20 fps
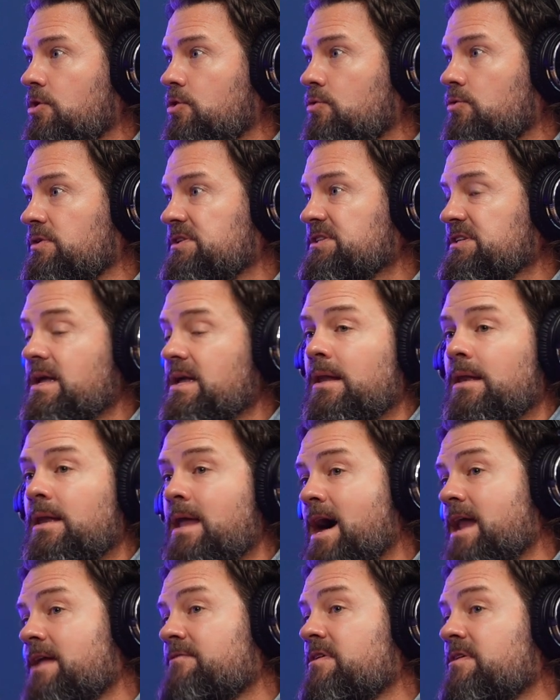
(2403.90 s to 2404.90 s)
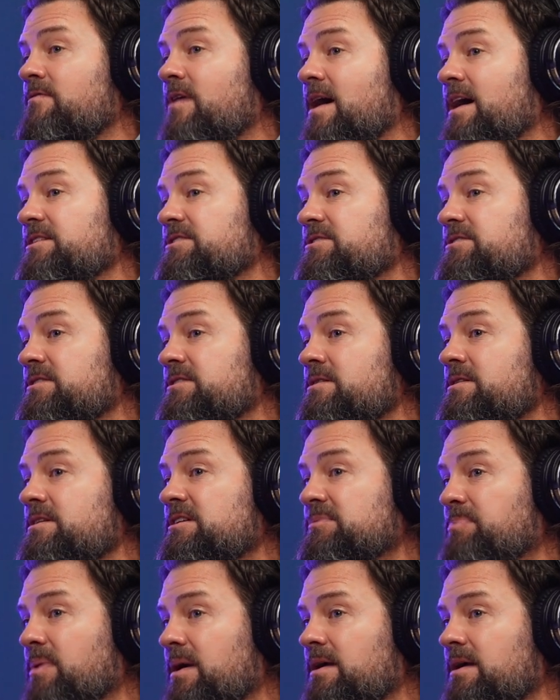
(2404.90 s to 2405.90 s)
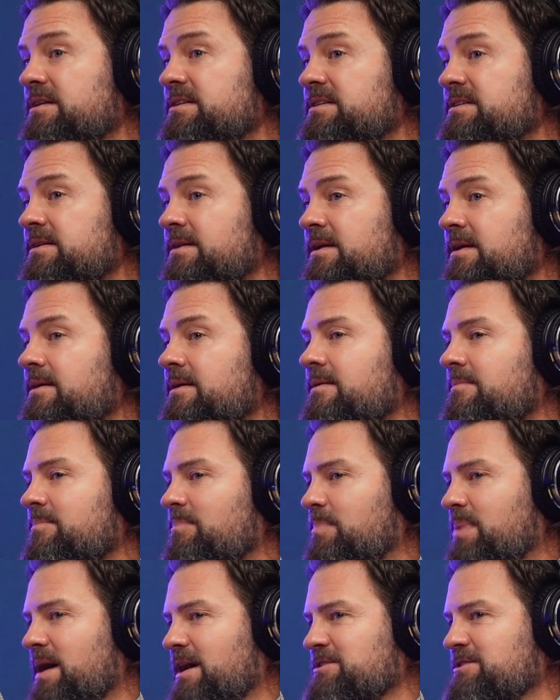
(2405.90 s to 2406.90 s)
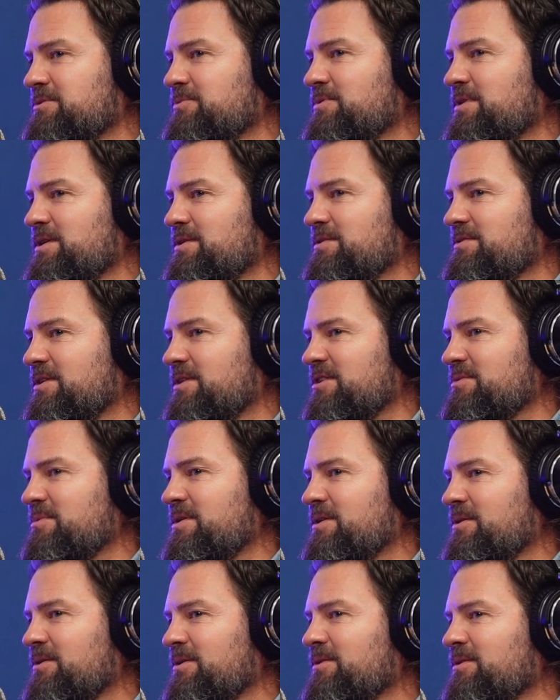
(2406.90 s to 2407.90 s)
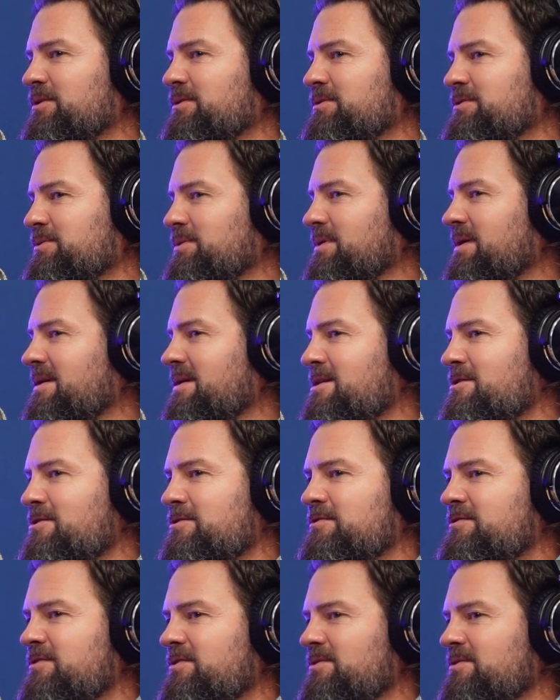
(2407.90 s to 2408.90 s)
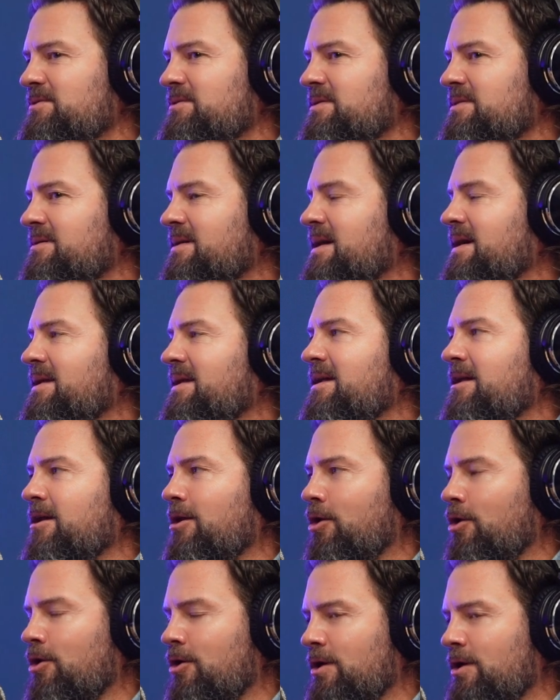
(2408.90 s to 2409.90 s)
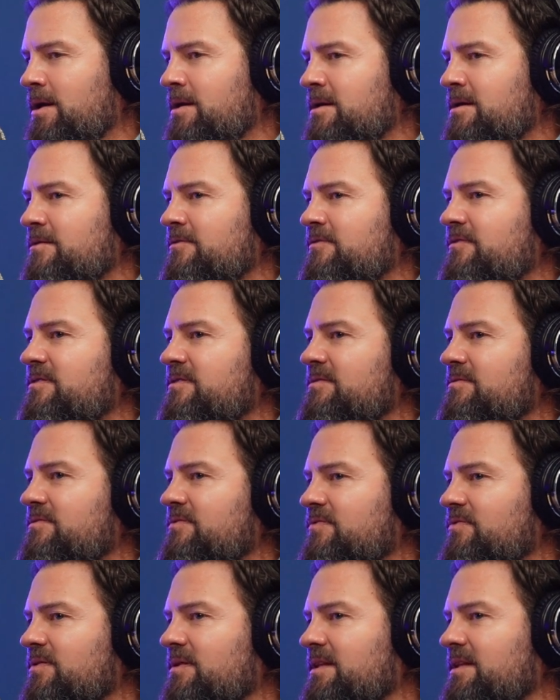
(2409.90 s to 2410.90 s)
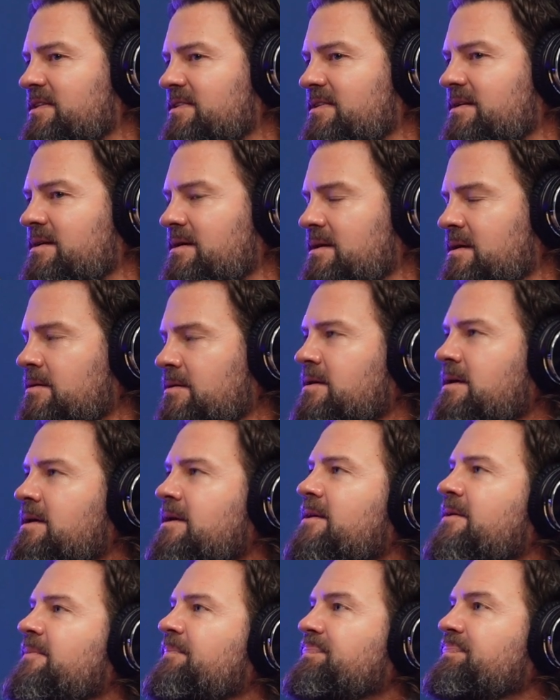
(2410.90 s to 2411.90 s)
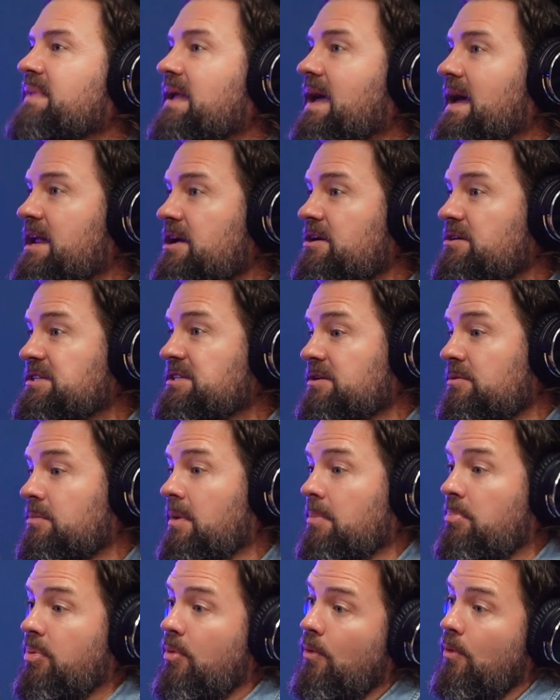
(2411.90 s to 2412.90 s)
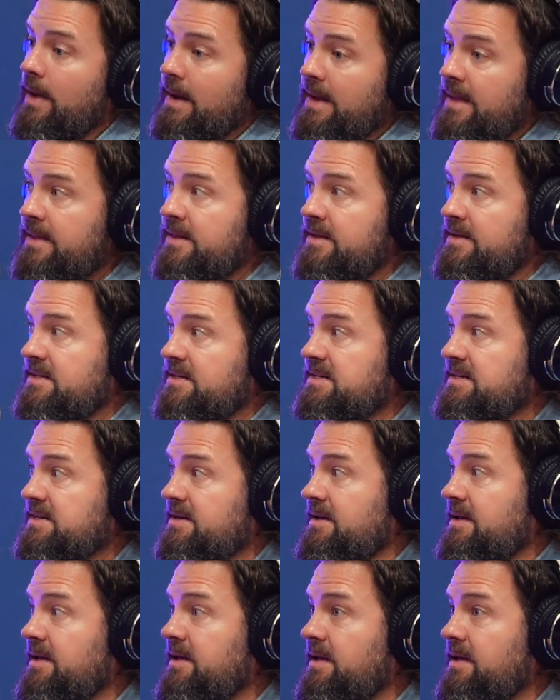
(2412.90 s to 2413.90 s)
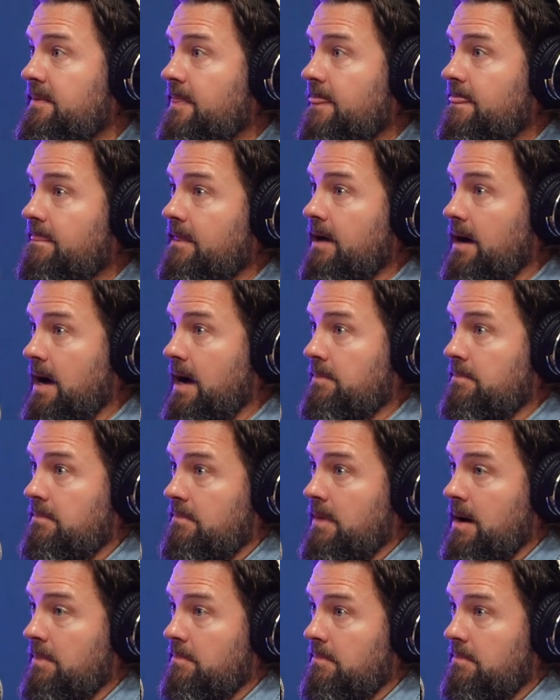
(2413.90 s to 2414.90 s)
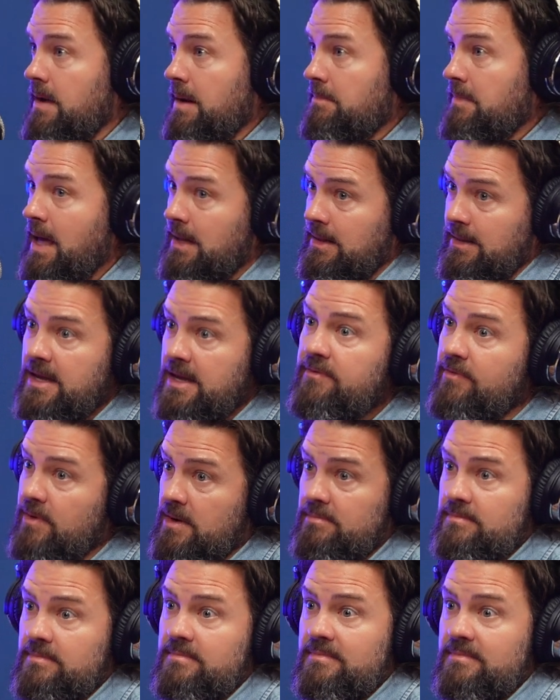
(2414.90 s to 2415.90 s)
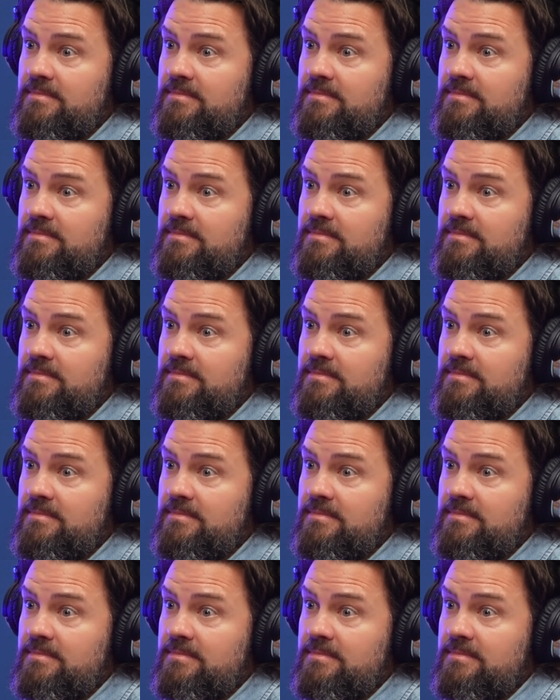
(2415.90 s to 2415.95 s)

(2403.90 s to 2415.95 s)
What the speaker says: you'll see a lot of advisors in this space. Back to what you talked about earlier, they'll do it a year or two, and they're not in it long enough to really see, And he goes, so my point is, I'm not leaving,